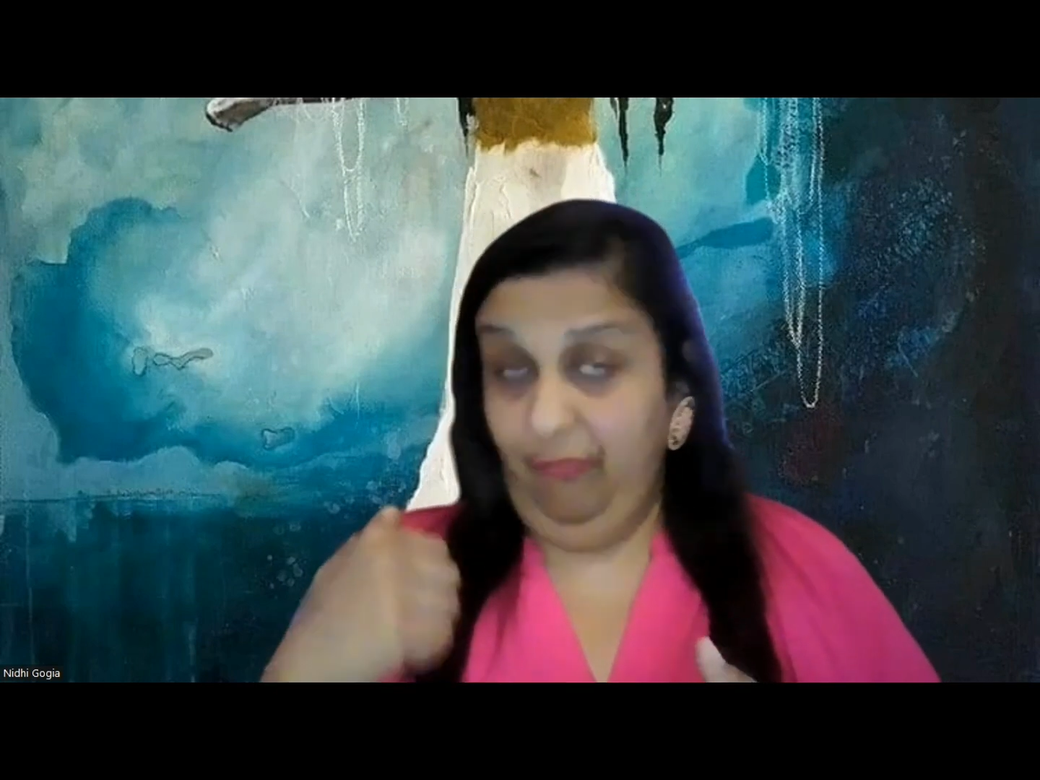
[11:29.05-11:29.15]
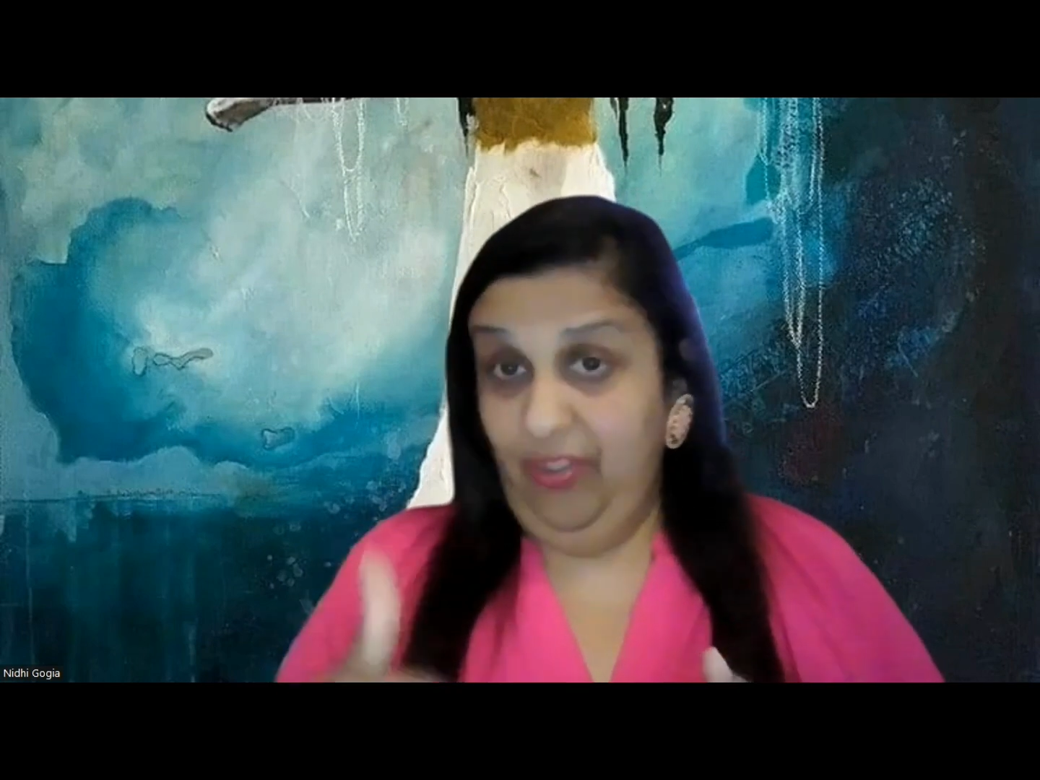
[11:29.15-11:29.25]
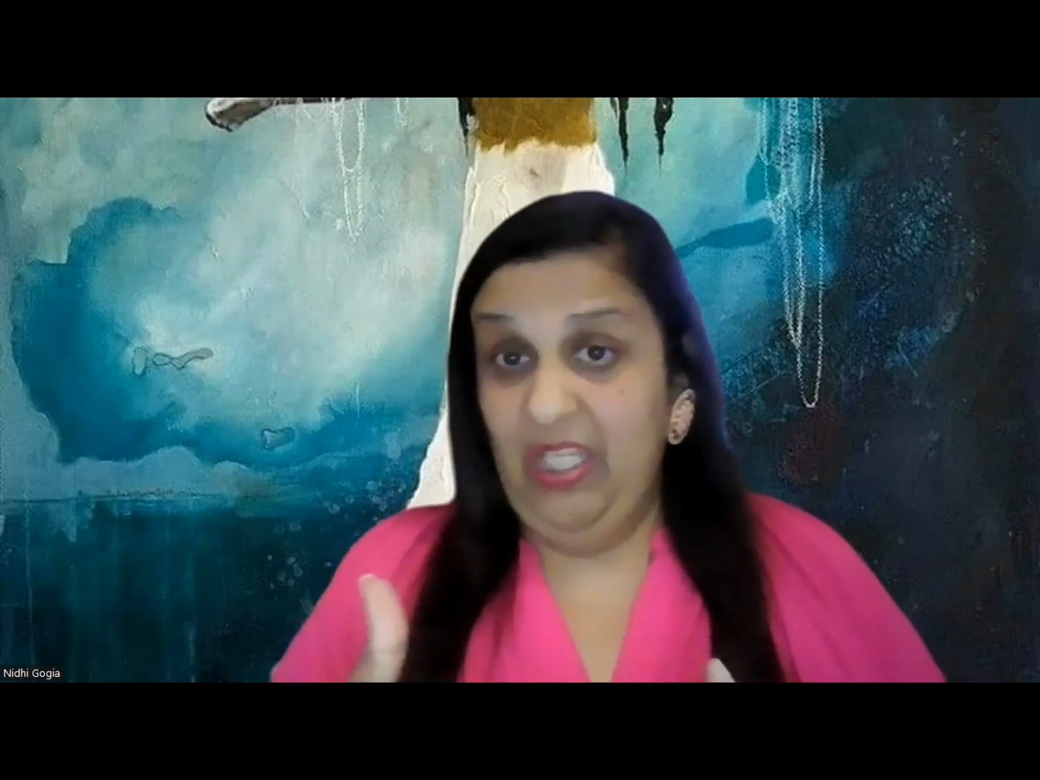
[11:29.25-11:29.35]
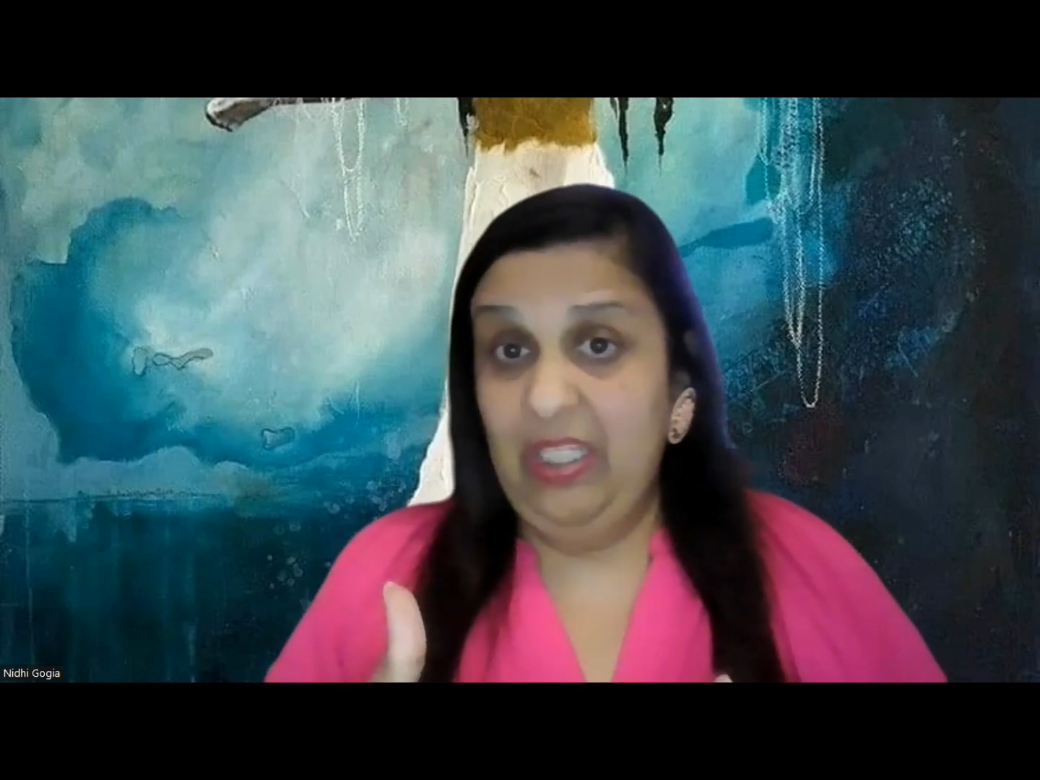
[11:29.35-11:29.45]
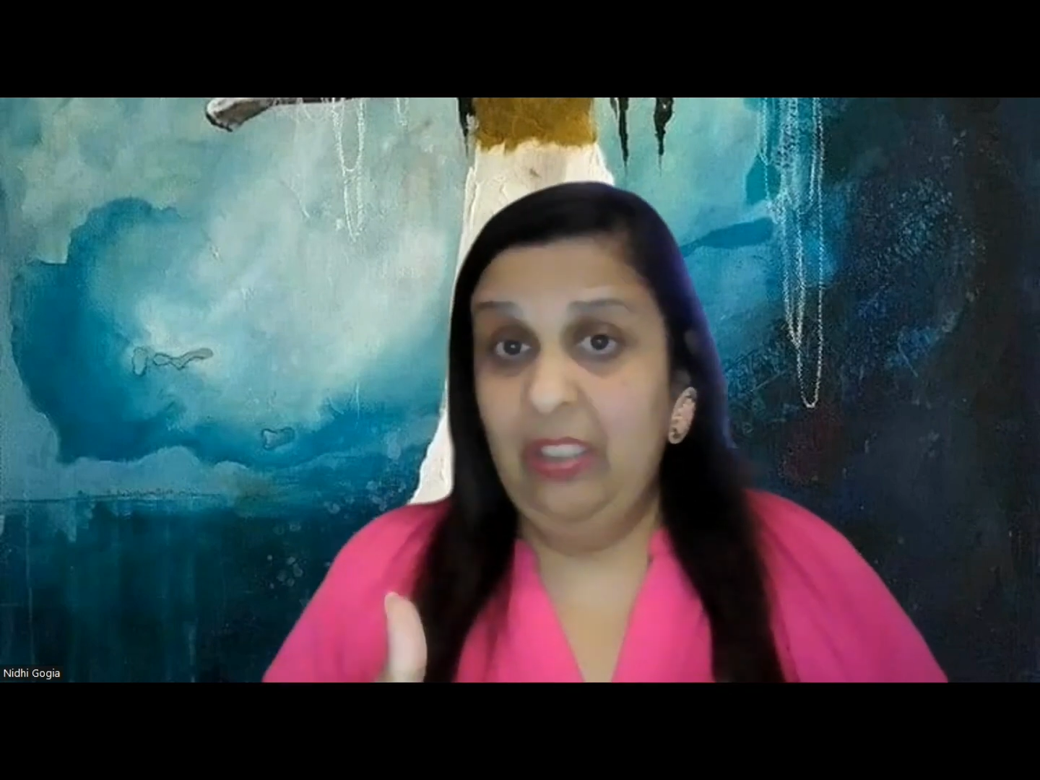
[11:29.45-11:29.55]

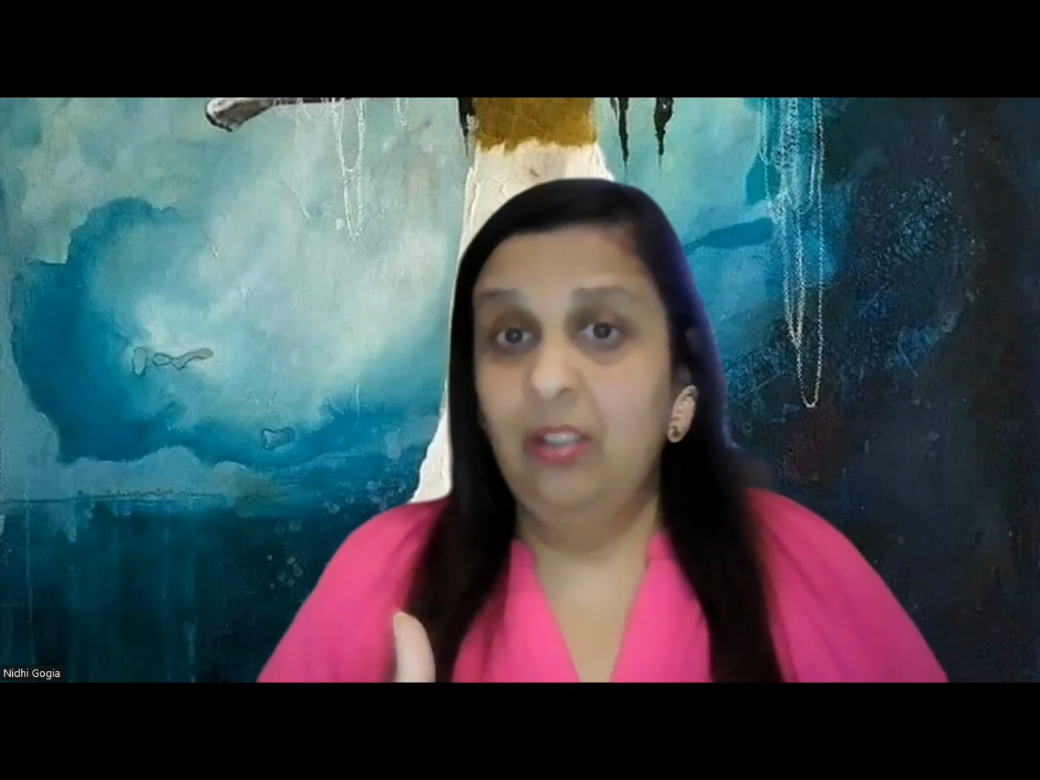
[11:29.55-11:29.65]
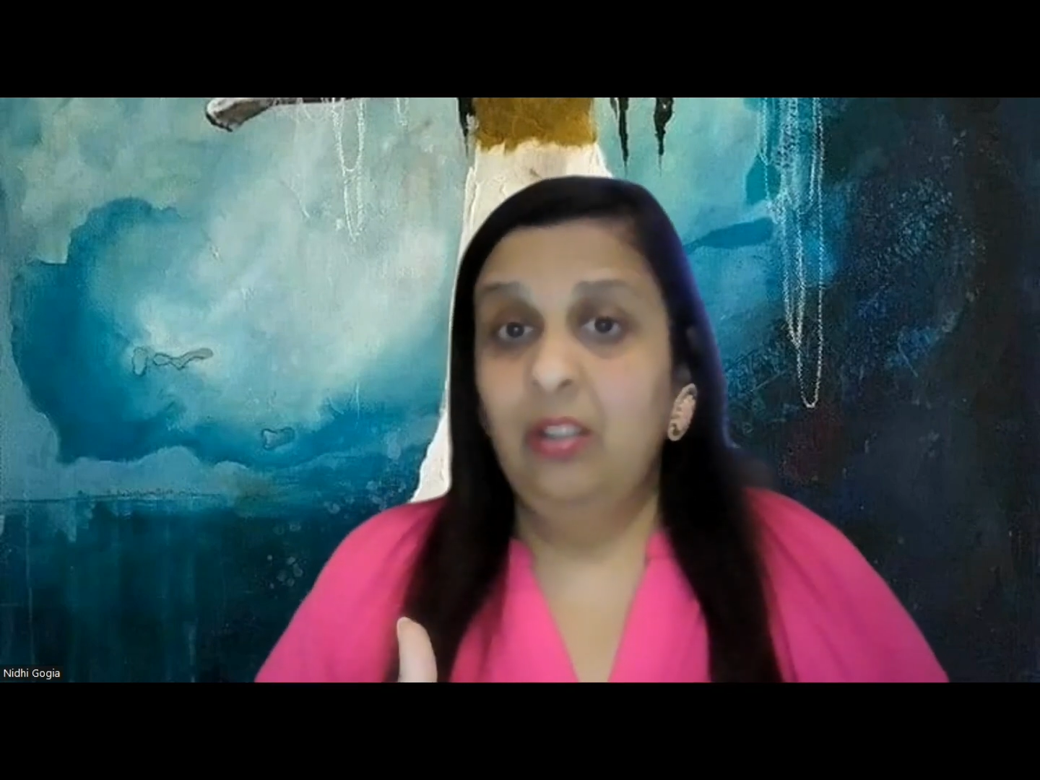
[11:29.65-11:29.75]
V,